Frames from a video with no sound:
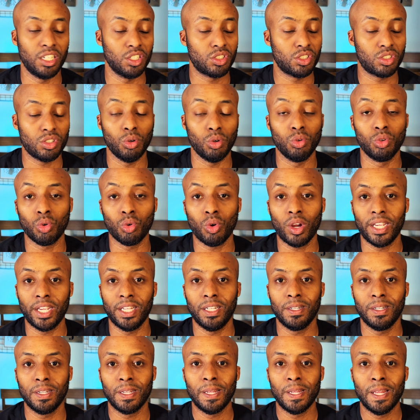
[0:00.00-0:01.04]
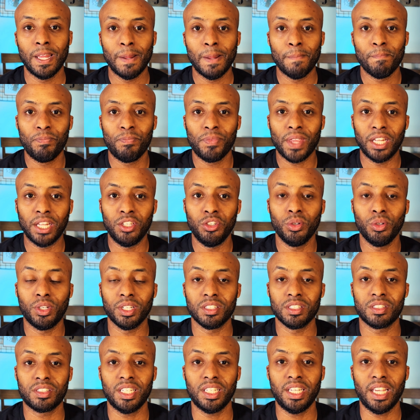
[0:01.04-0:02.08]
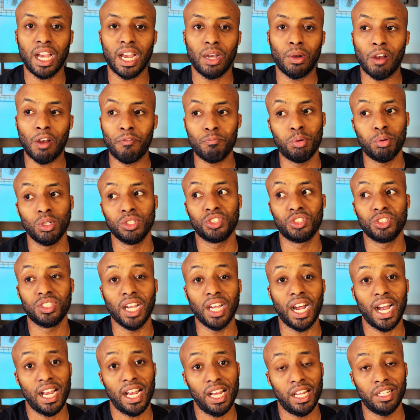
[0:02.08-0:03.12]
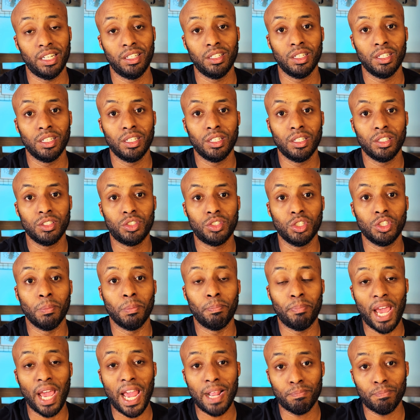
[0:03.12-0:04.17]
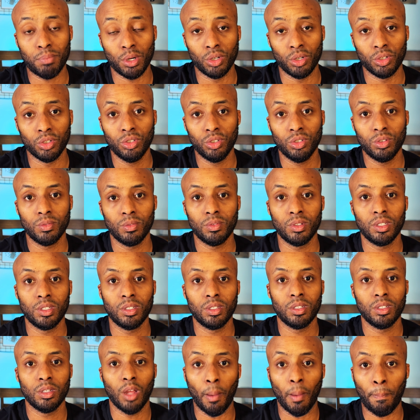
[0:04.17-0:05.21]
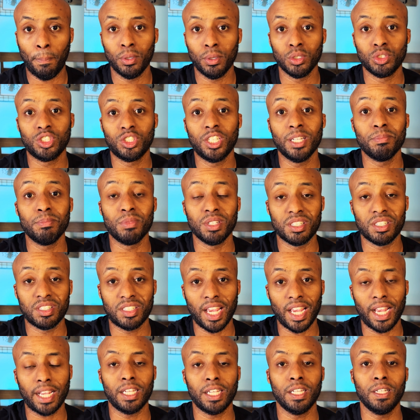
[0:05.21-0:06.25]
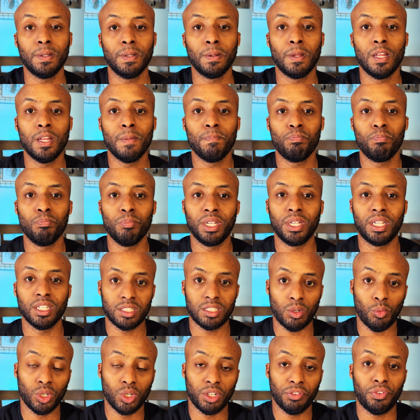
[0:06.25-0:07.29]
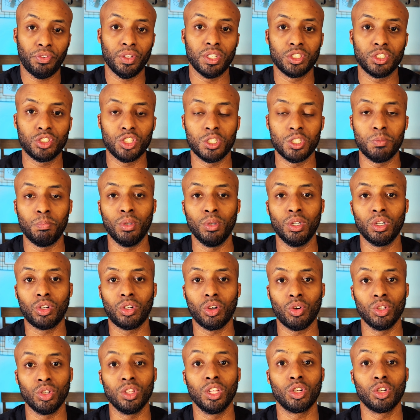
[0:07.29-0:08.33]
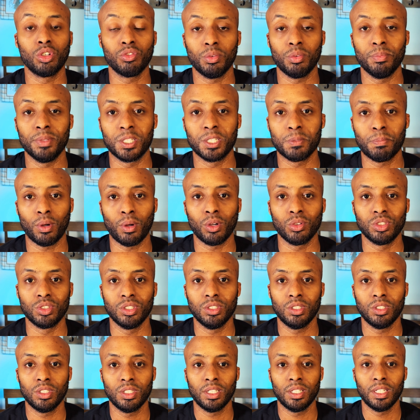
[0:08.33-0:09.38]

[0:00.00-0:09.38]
is so great. And you can see how I've pushed God to the back burner. I pushed him to second because I want to finish this book or learn from this person.